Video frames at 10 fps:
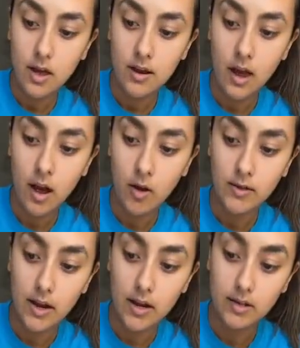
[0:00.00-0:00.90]
And now
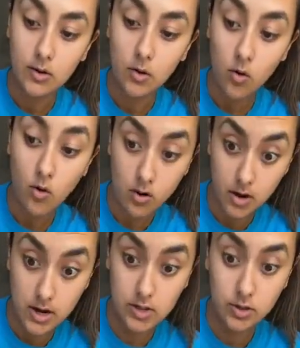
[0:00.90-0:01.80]
that I did
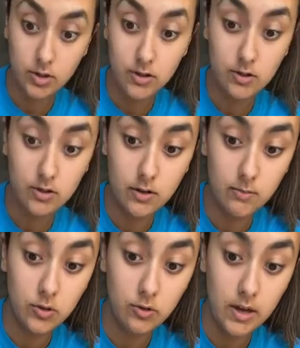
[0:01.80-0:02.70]
orange,
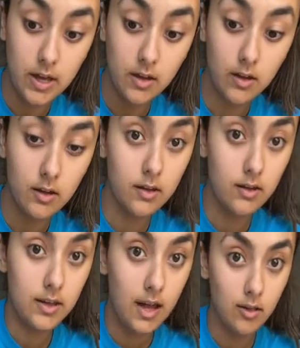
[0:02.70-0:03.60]
I'm doing
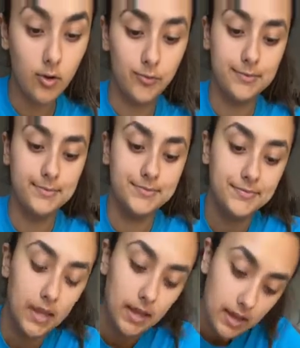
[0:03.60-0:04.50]
yellow.
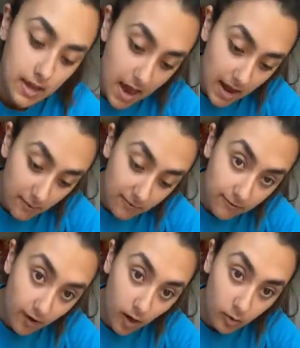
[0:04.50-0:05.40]
And I'm
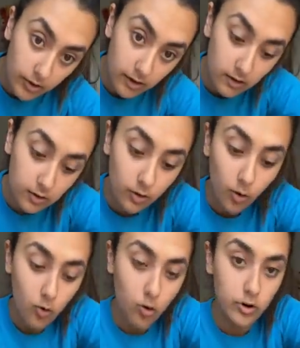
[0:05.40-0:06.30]
following the
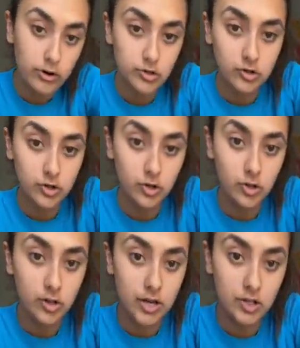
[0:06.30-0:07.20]
orange
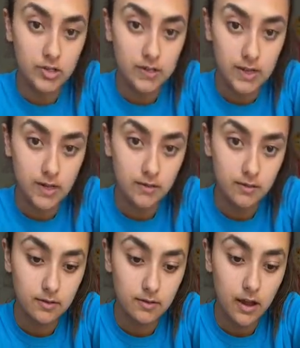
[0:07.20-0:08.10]
circle I just did.
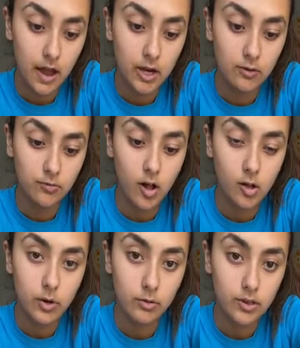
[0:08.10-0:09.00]
I'm going to
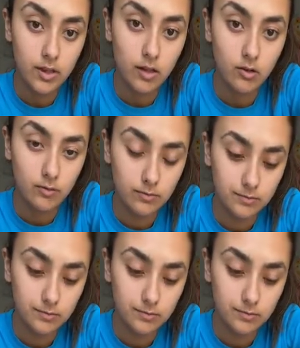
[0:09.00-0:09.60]
follow it with yellow.